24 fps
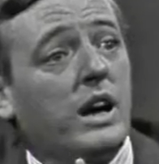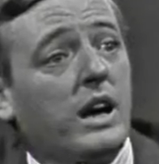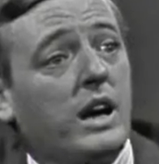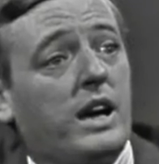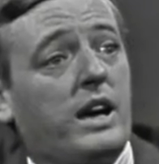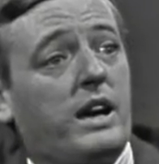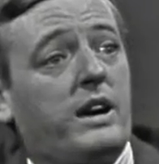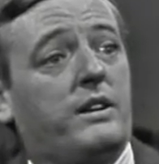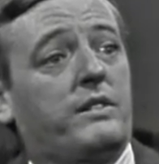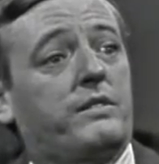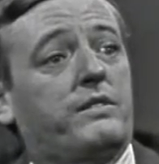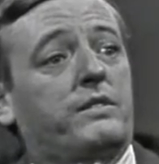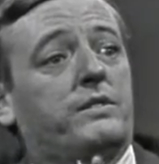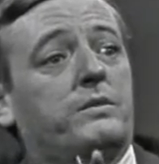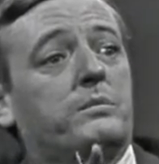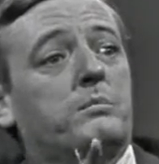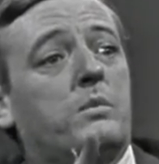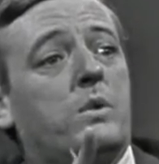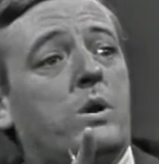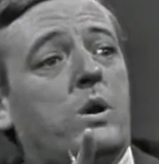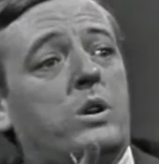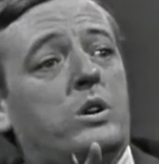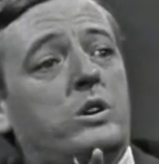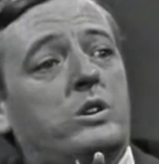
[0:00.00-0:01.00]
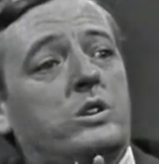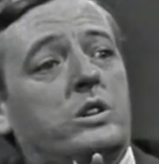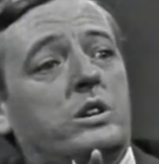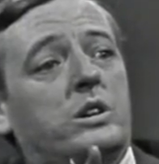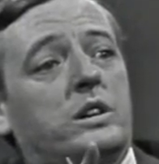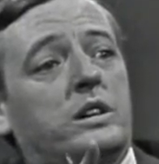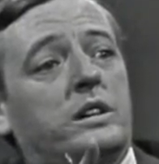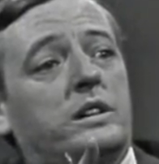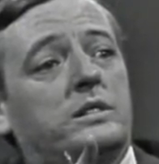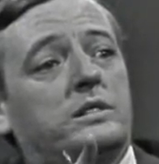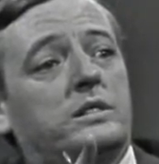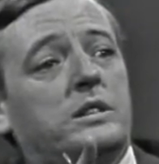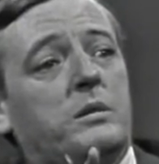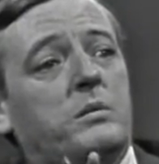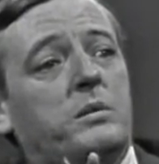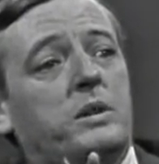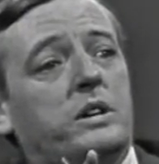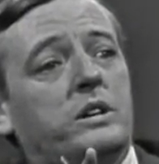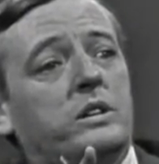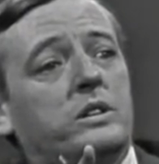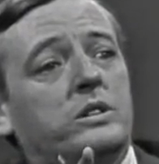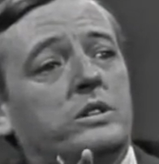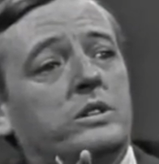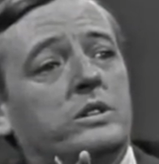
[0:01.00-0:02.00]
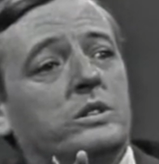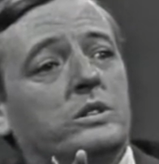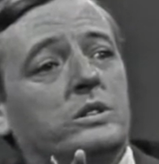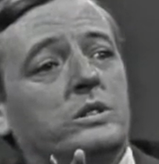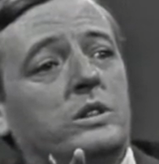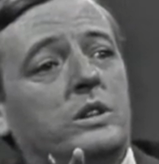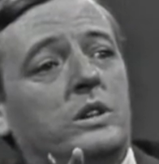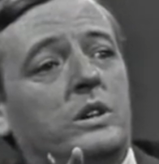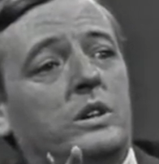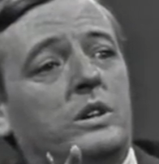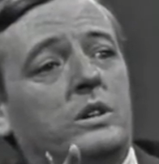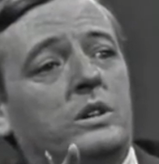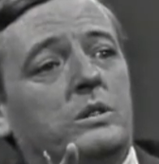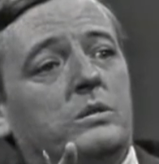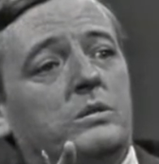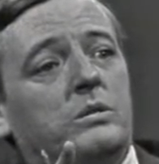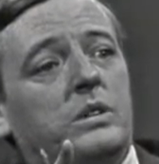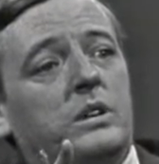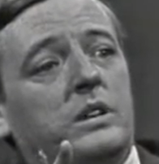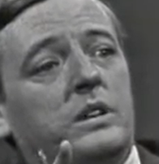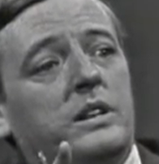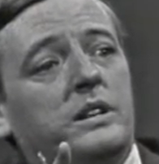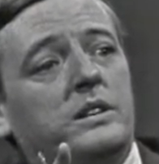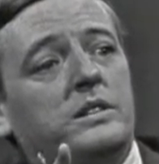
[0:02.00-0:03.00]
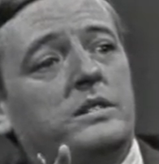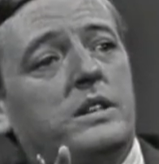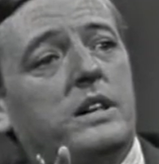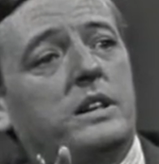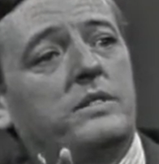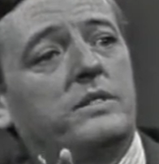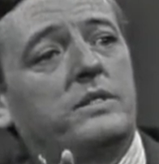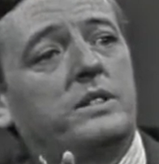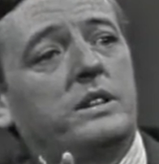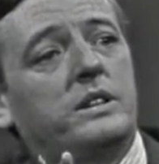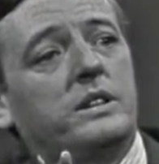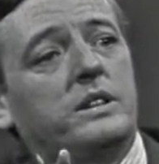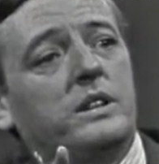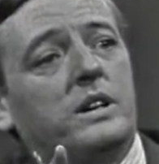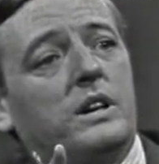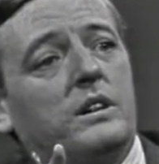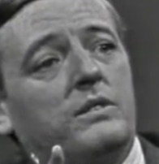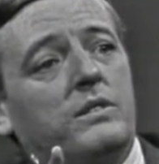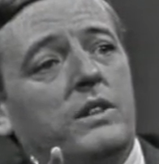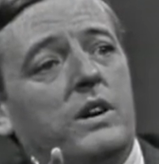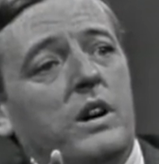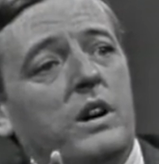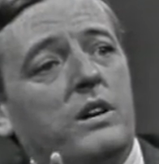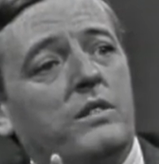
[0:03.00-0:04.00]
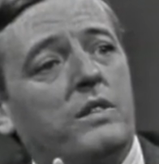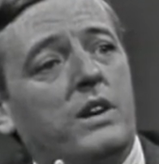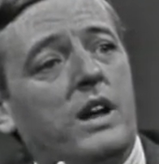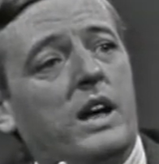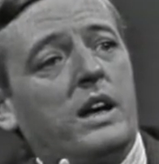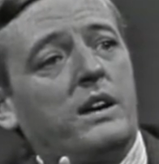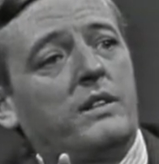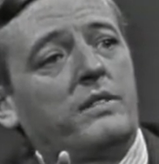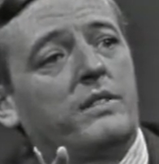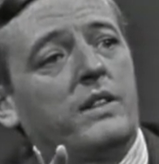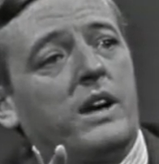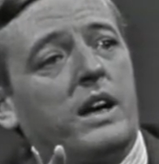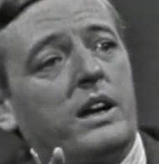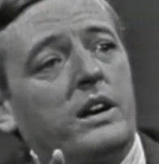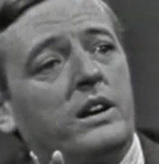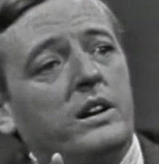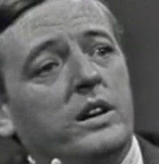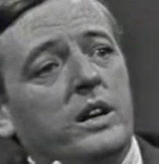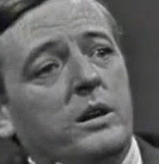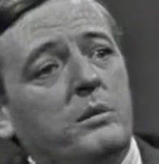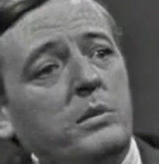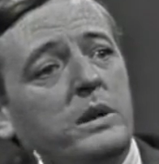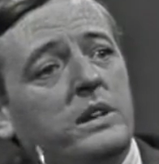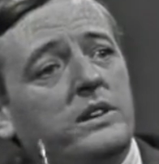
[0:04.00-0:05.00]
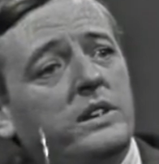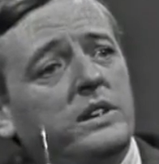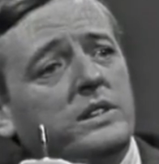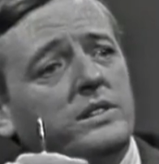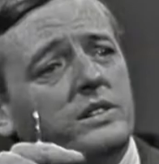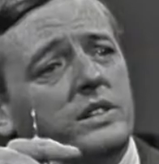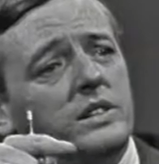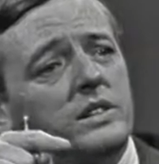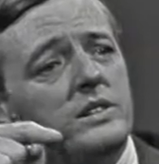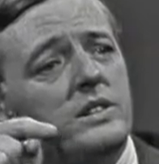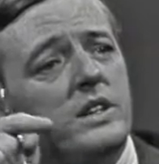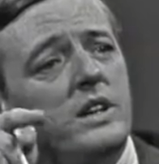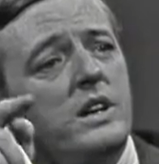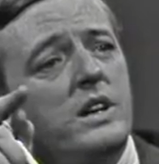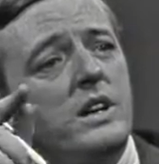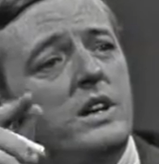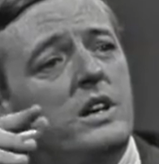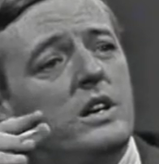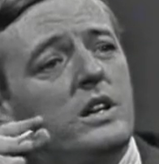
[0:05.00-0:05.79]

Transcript: have marginally something to do with the safety of, of life well, and limb, and this is Mr.